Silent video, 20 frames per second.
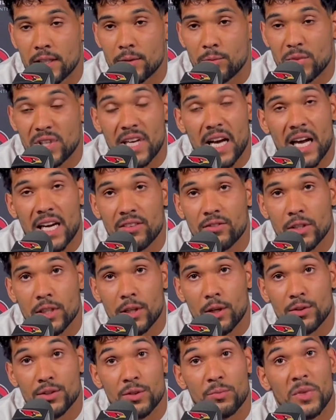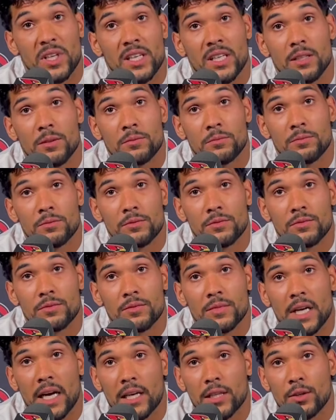We got even closer, me and him
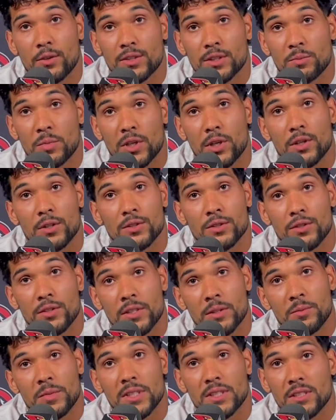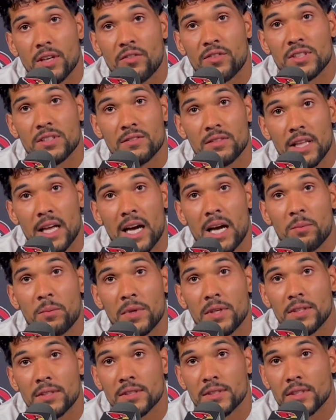got closer, but also him and his offensive lineman
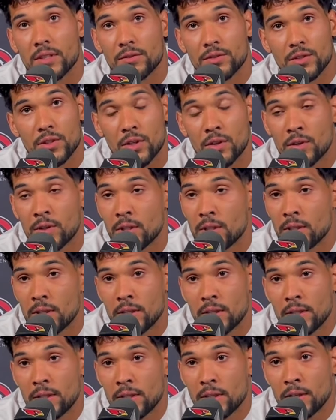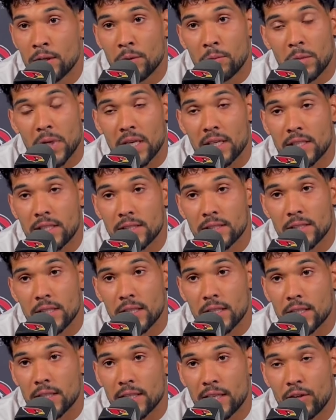and stuff. So, man, he's
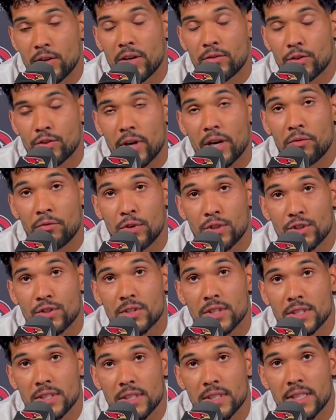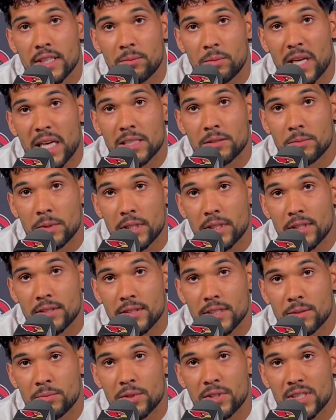gonna have a great future in this league. That's because
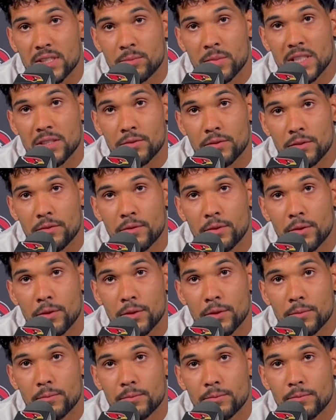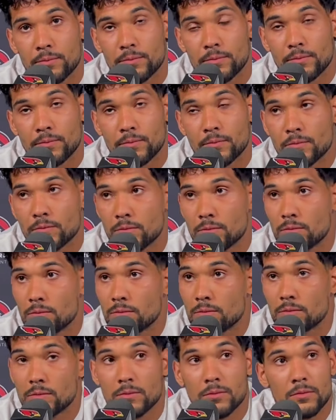he's putting his best foot forward. You learned
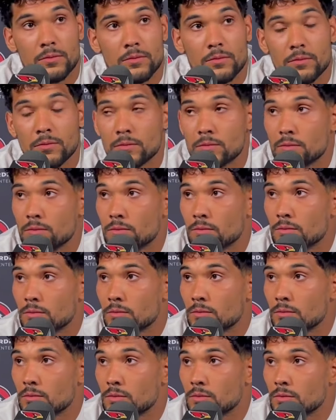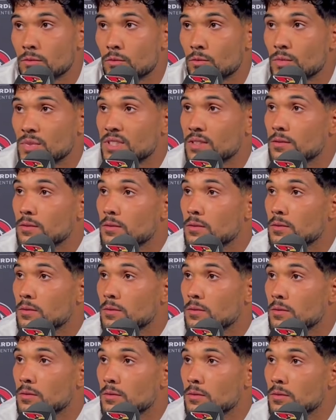anything about him, James? Like, just get to
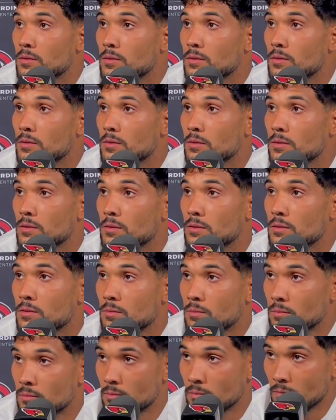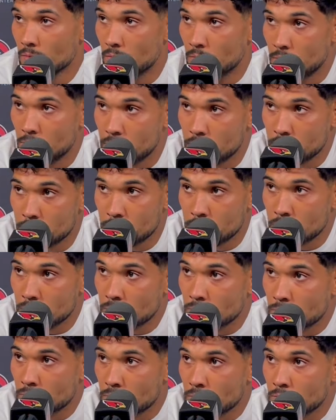know him more and more over time, and you learn
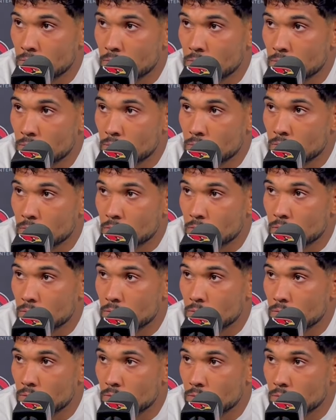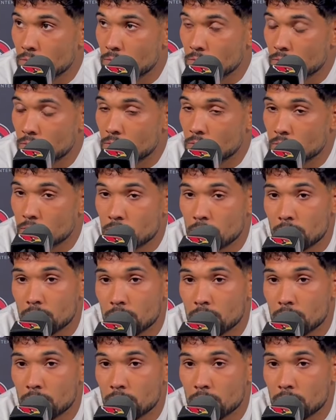something new about him?